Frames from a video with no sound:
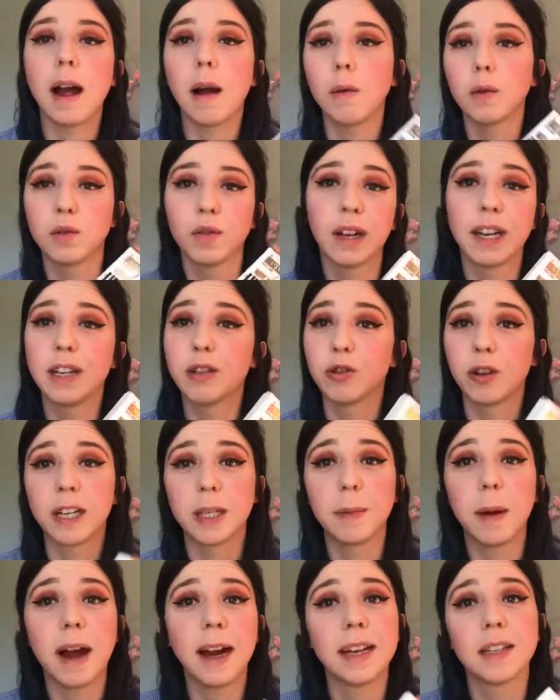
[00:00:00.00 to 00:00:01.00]
I was really
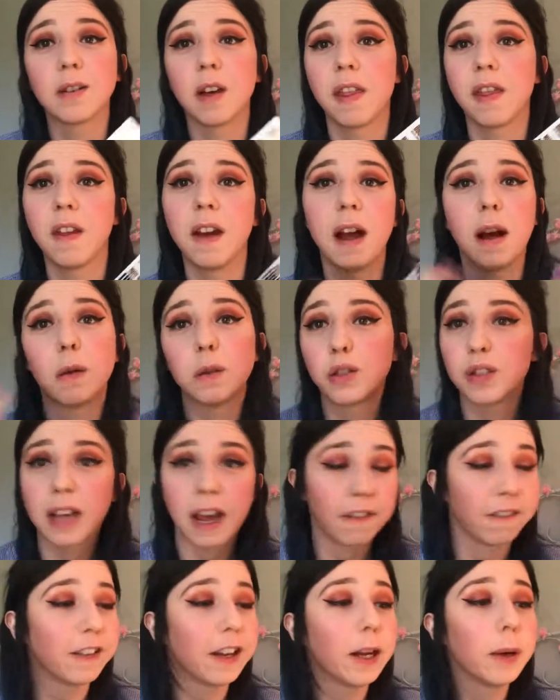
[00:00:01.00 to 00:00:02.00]
intrigued by it, so I thought I would just
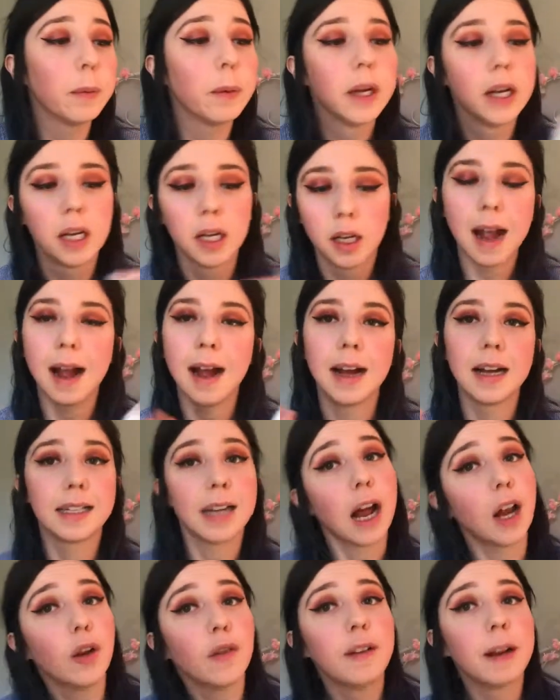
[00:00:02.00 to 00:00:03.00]
get a few. And
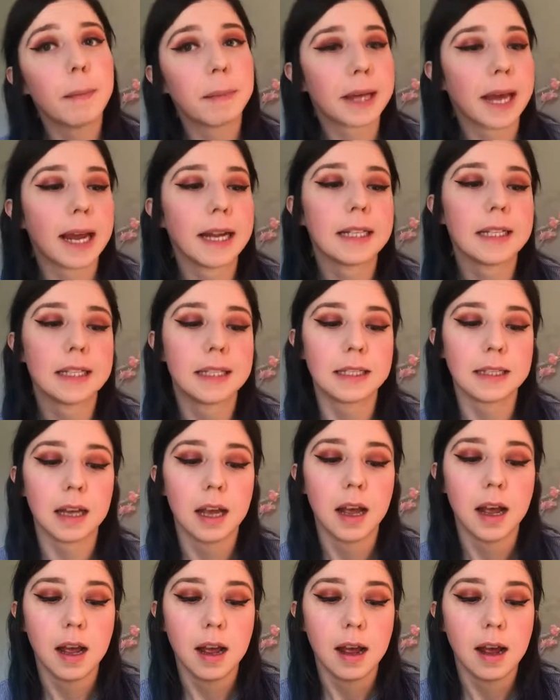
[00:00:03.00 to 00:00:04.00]
I love lip kits.
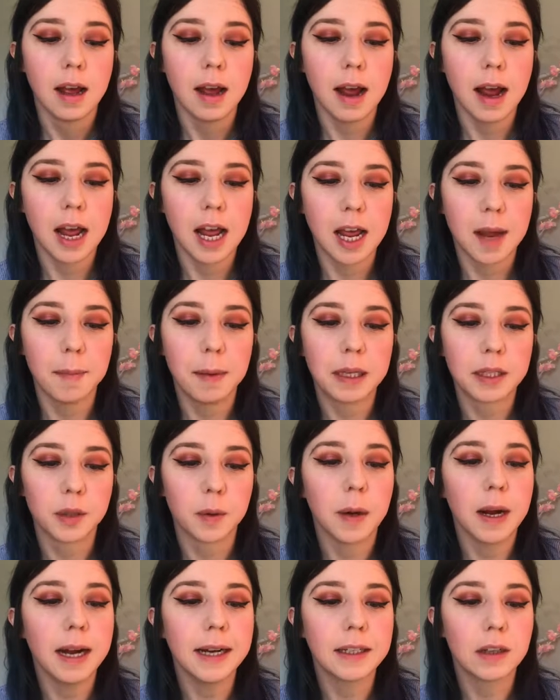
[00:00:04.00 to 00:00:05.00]

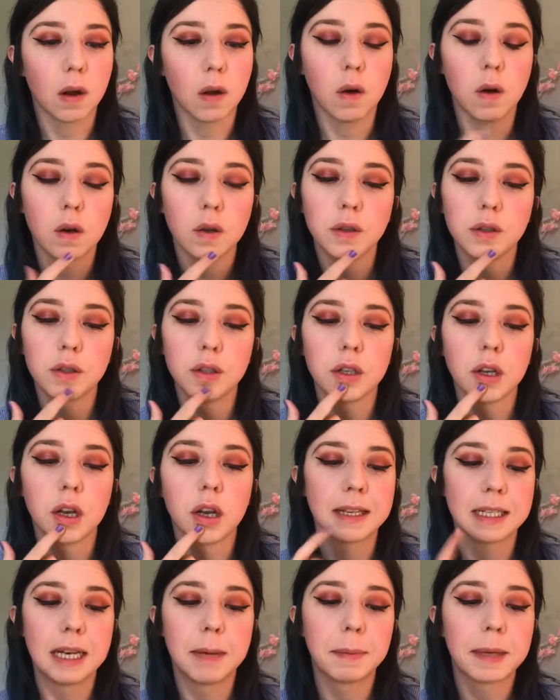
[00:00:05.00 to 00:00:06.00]
So I got
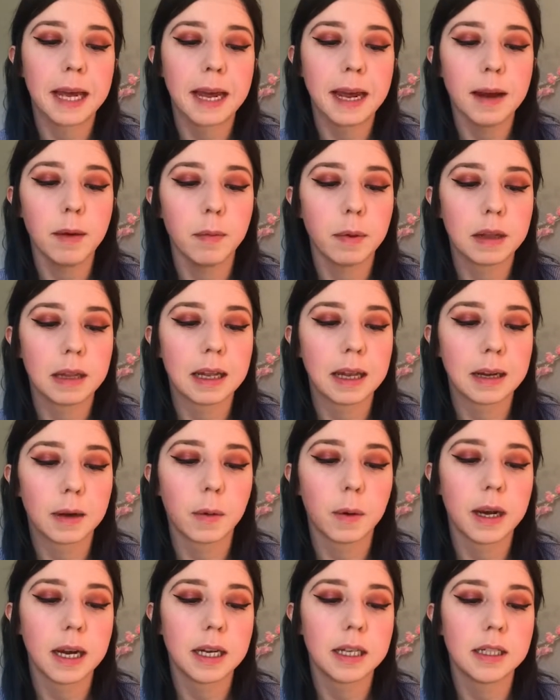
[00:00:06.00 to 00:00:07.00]
this lip kit with
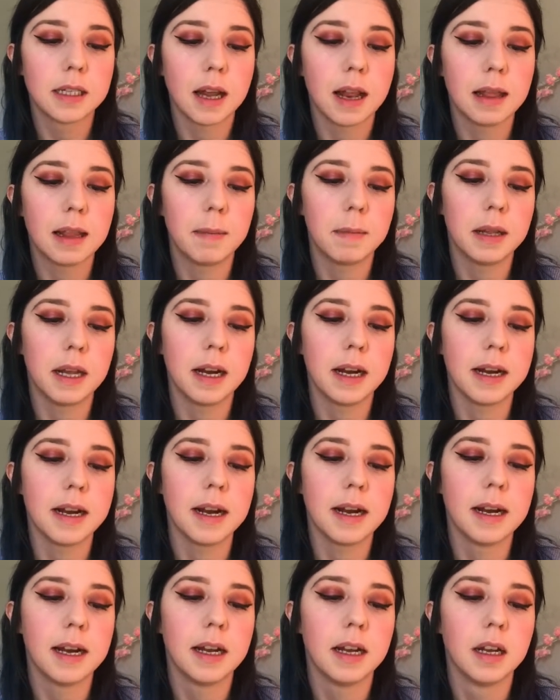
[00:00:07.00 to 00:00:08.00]
liquid lip
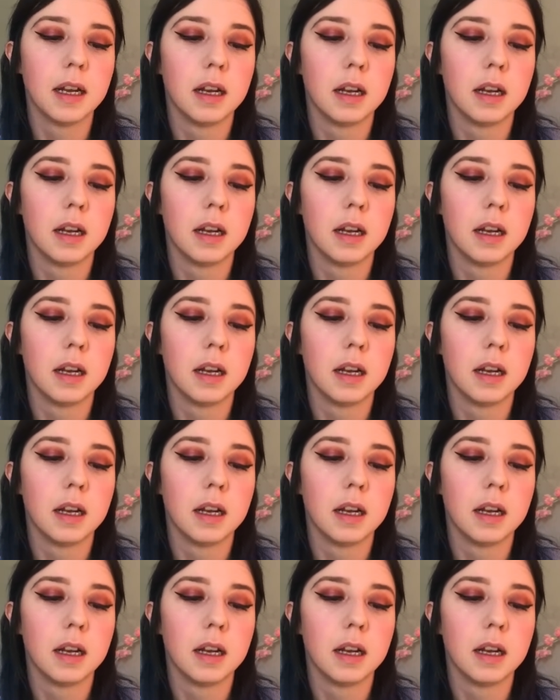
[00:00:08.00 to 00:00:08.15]
liner.